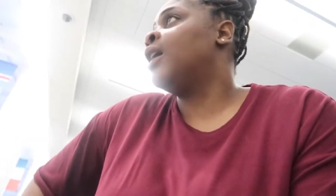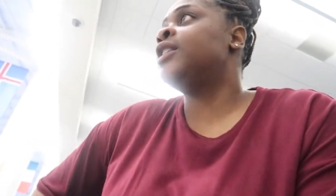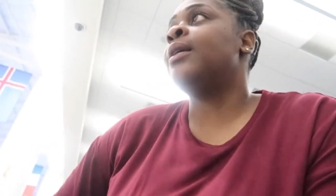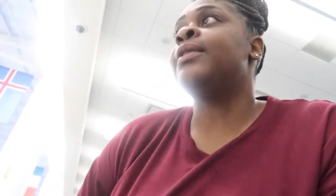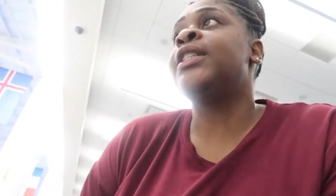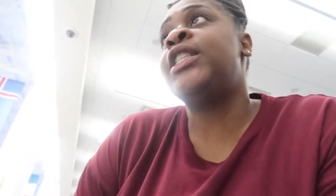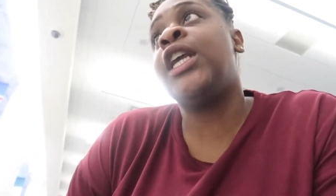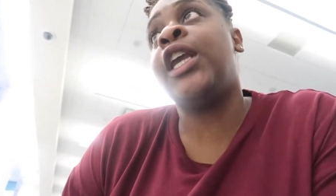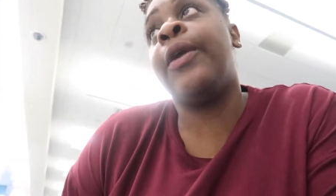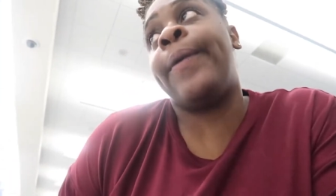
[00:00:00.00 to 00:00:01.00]
So I'm just
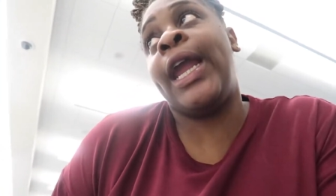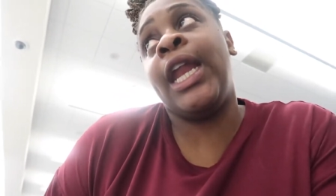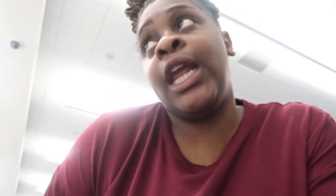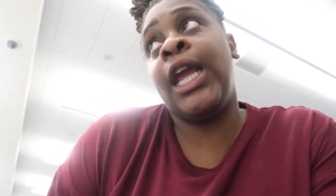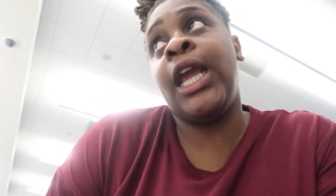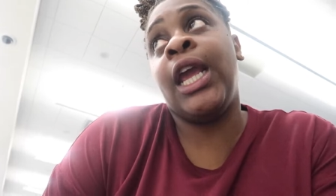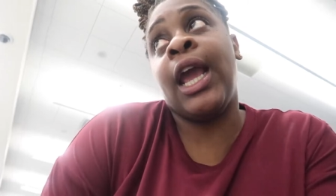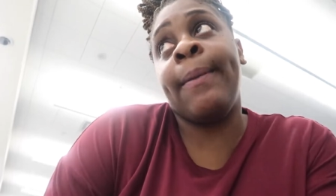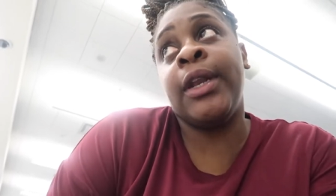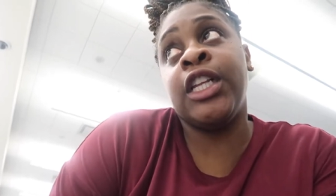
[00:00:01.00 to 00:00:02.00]
sitting here waiting.
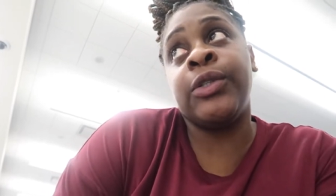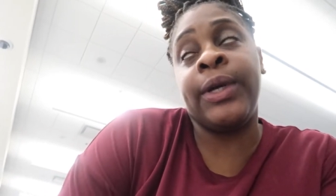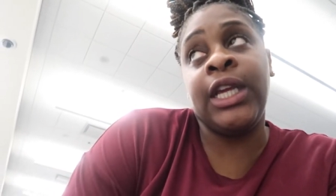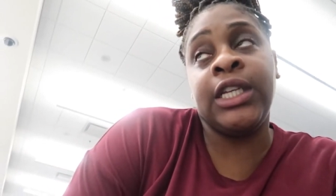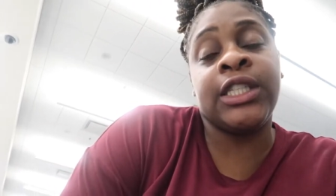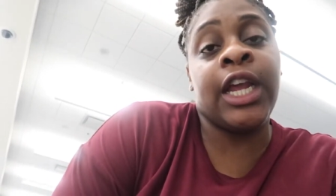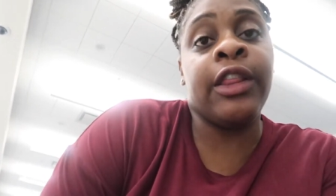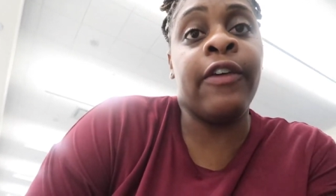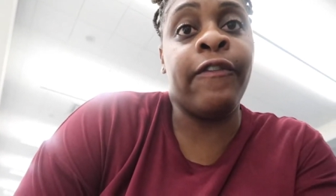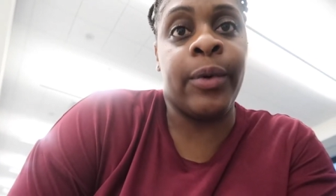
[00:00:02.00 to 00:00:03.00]
I'm in the 20s. They're
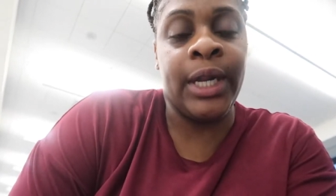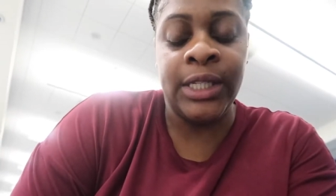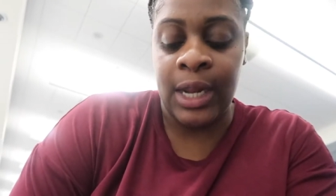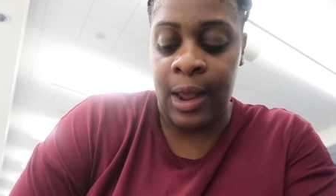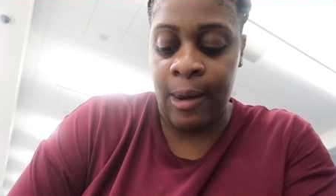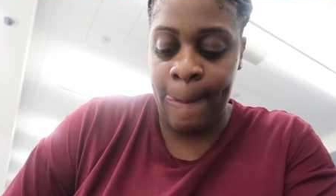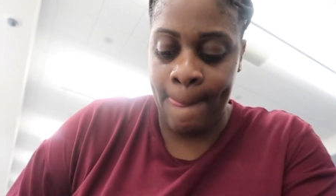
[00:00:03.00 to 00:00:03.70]
in the 40s now.